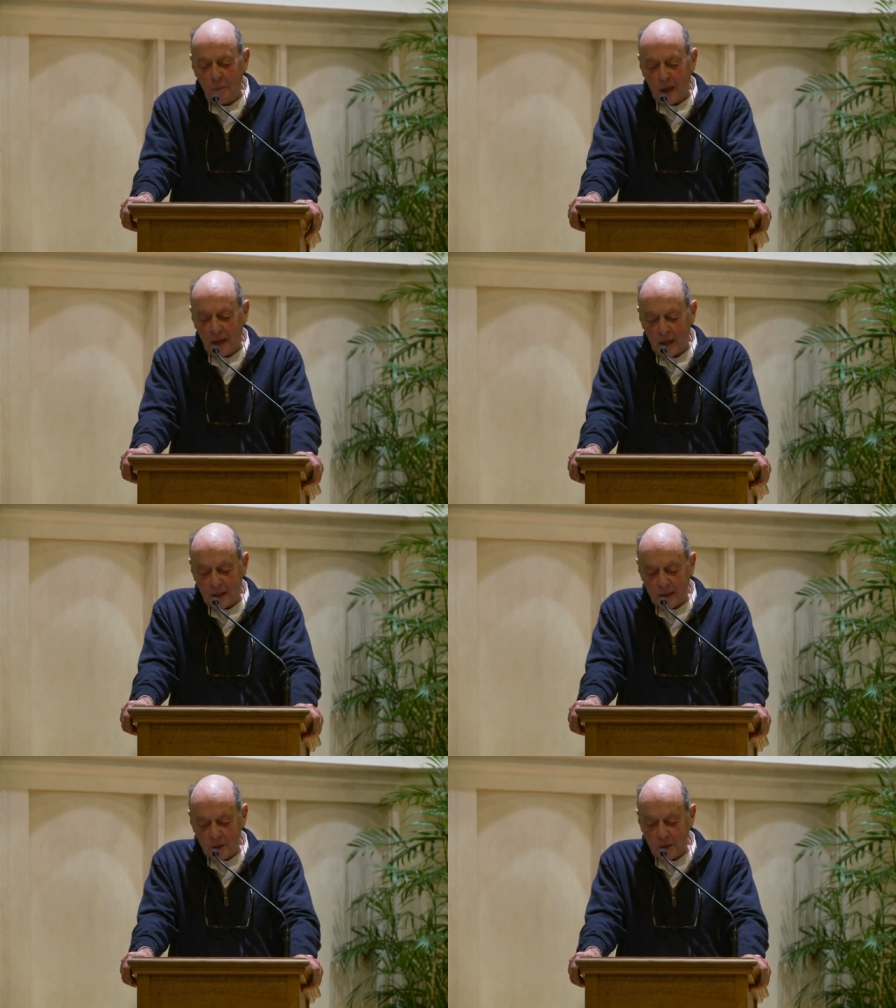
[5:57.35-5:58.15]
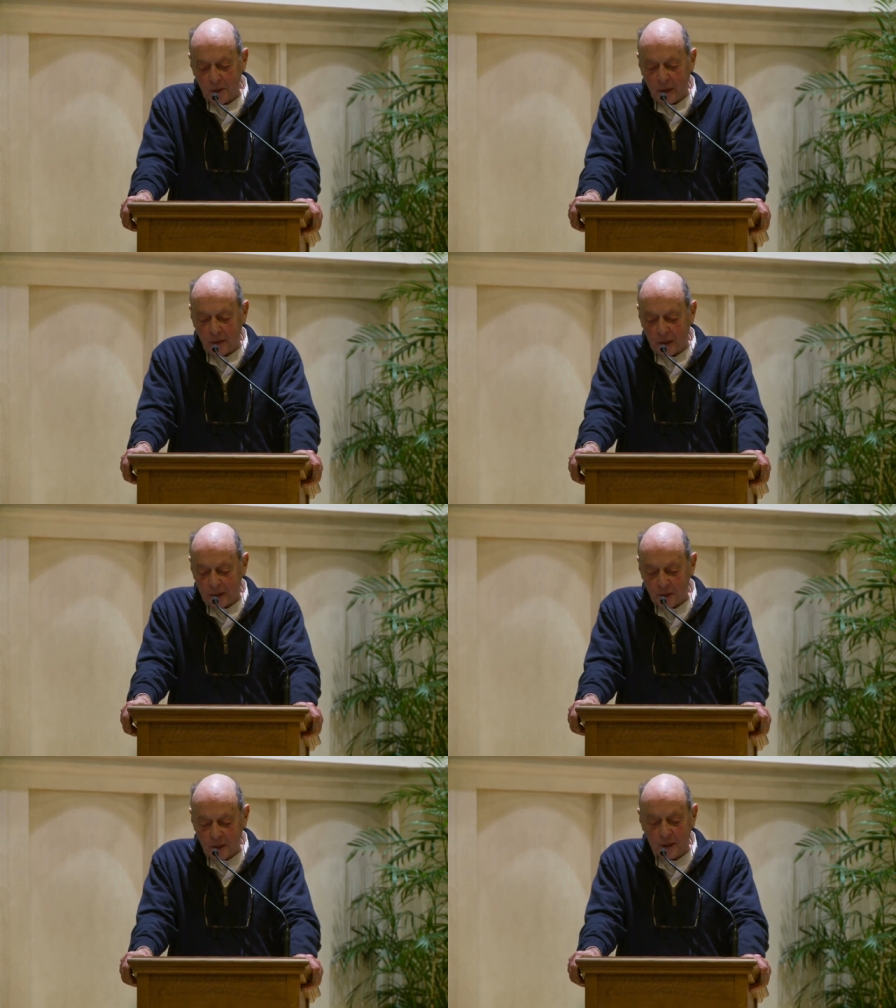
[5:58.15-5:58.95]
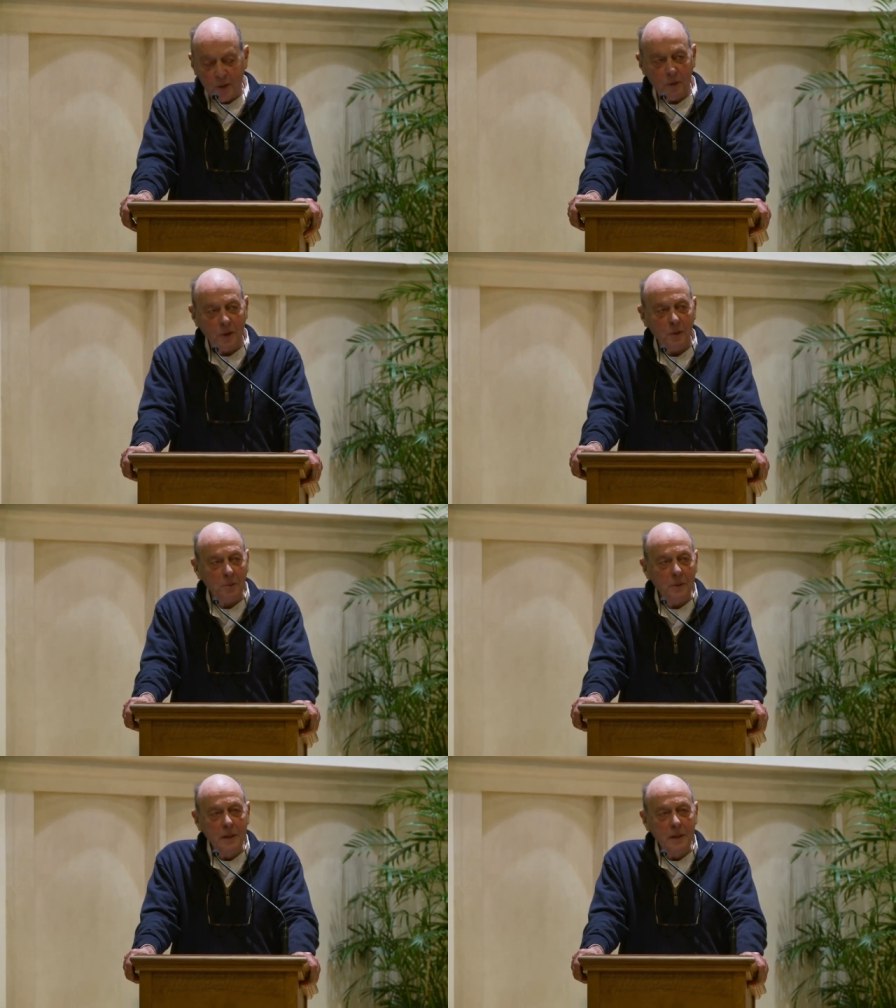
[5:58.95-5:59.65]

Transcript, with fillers: my surroundings, although